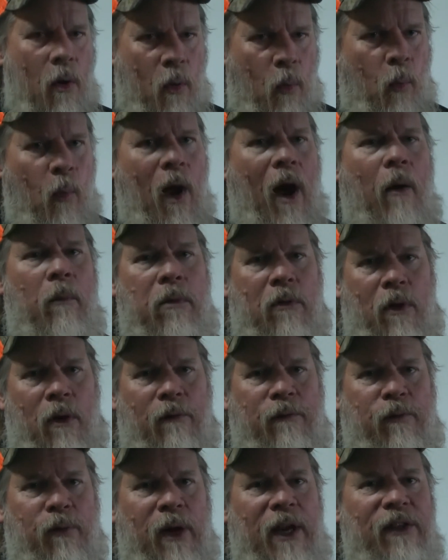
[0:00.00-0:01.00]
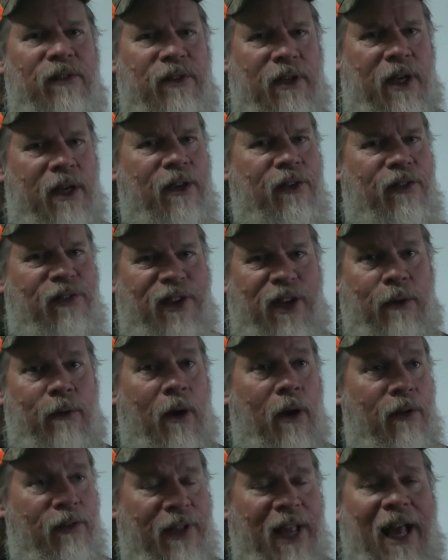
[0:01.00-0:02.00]
well below freezing into
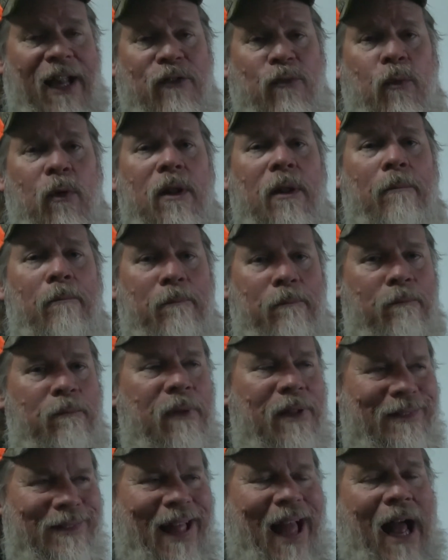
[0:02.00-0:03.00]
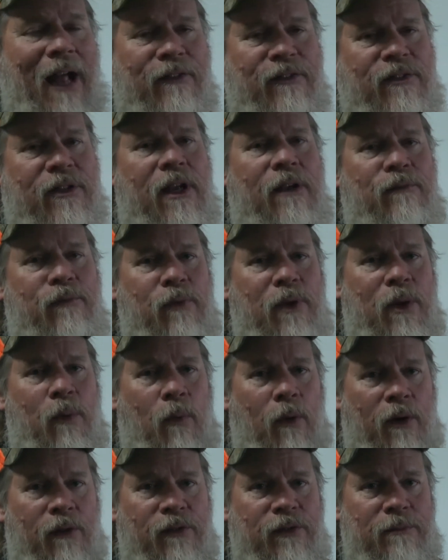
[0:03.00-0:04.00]
zeros. That's where the loud stuff really
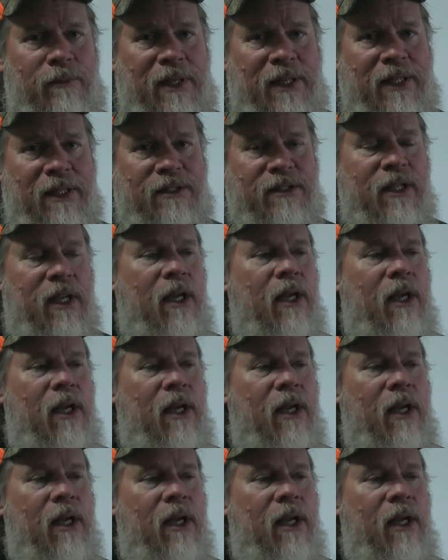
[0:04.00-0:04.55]
works the best.